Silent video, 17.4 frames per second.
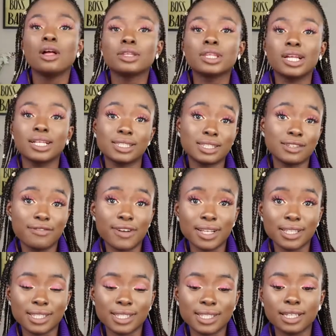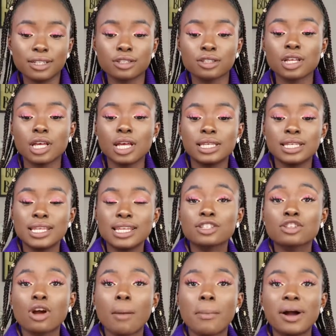That's the filing status. Now let's
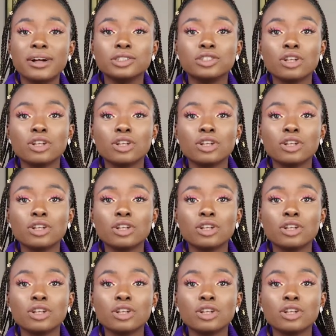talk about a